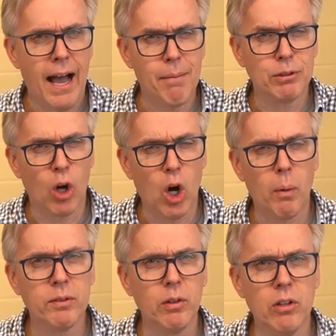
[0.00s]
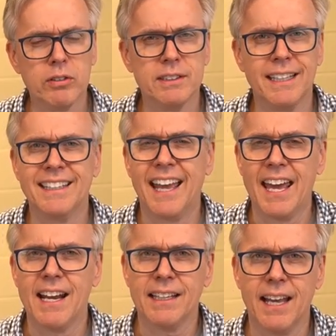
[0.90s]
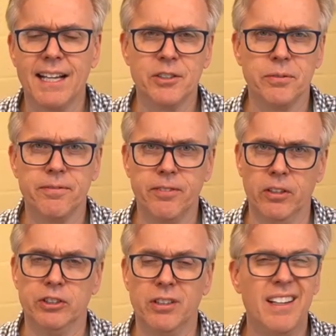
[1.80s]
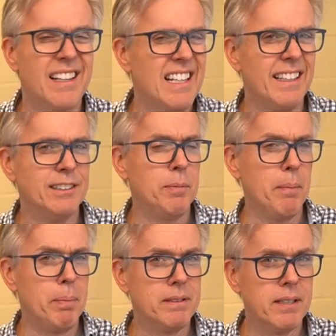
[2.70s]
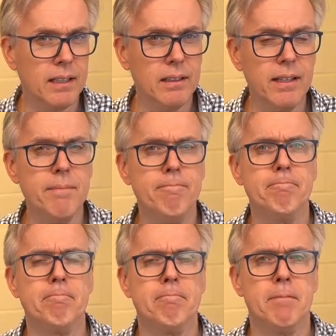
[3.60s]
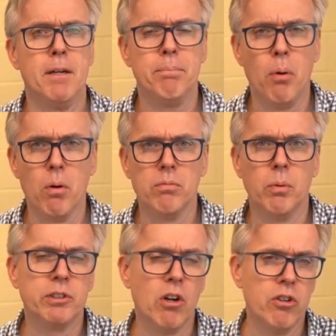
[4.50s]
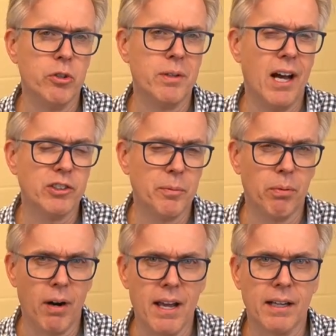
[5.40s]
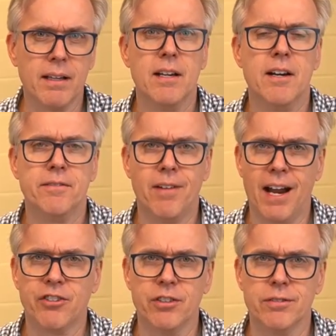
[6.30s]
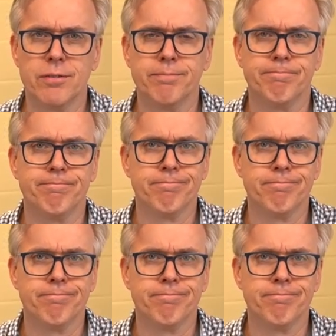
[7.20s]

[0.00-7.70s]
I almost always will look to see, can I cancel first? This will be particularly important when we start doing algebraic fractions.